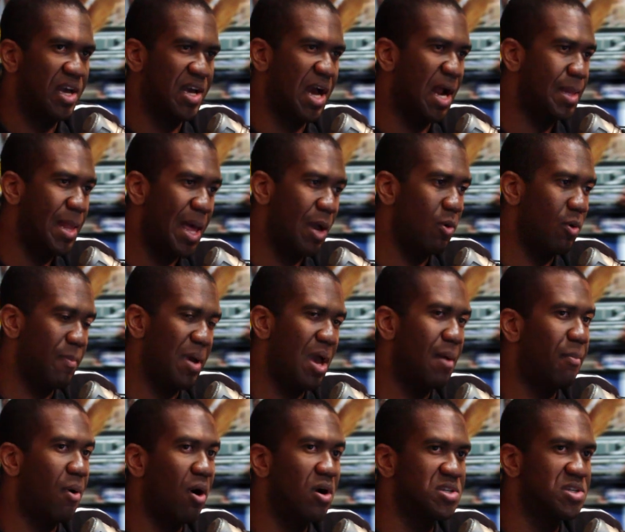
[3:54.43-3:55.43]
kind of like what
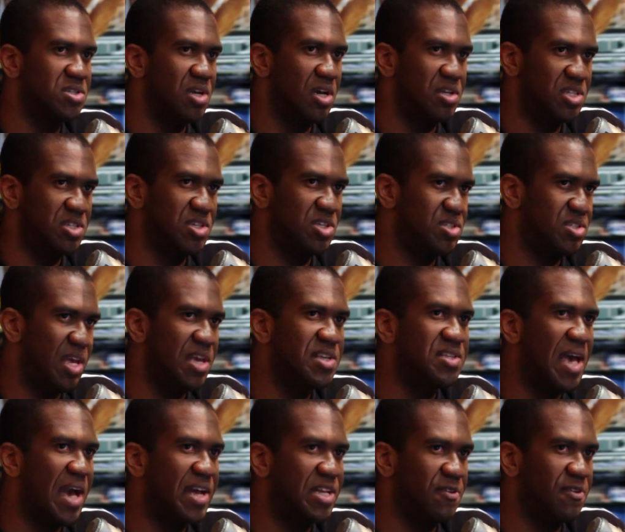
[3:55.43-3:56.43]
Matt Barnes does. He just stays
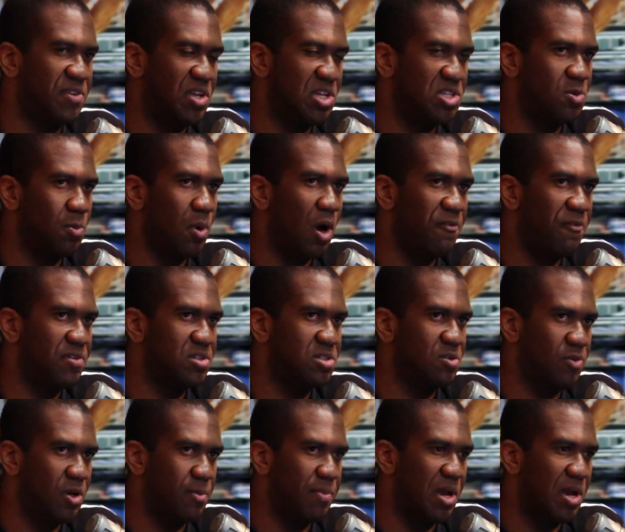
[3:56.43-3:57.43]
active, gets some
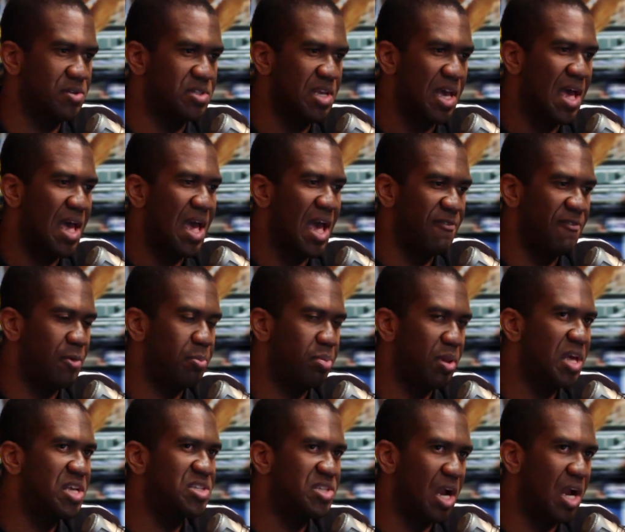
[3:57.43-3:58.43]
offensive rebounds. If he
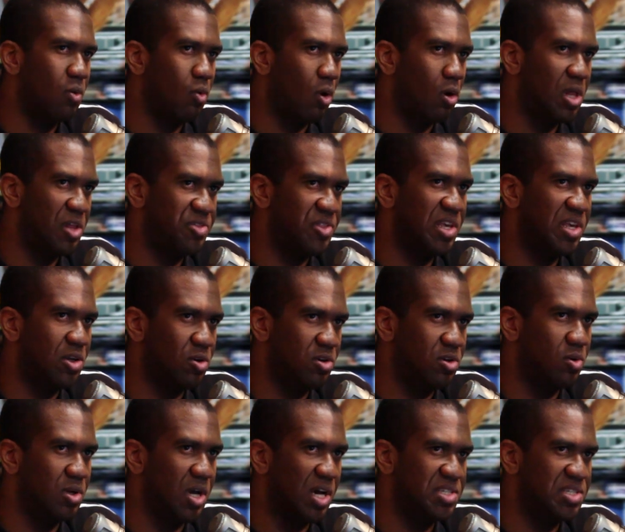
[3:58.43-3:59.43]
plays that role, I think he'll
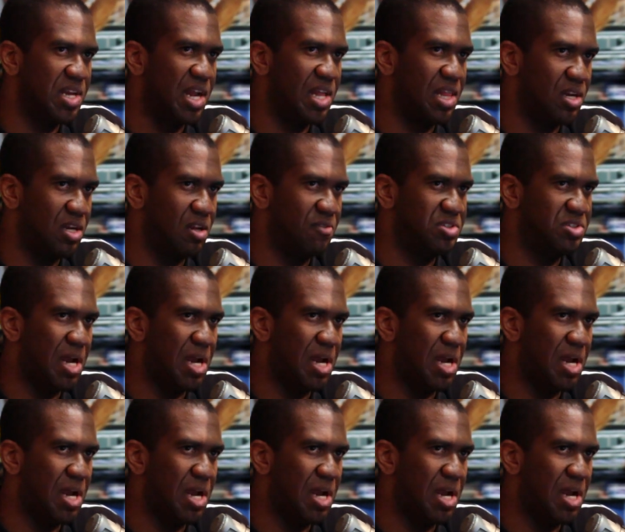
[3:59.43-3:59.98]
do a solid enough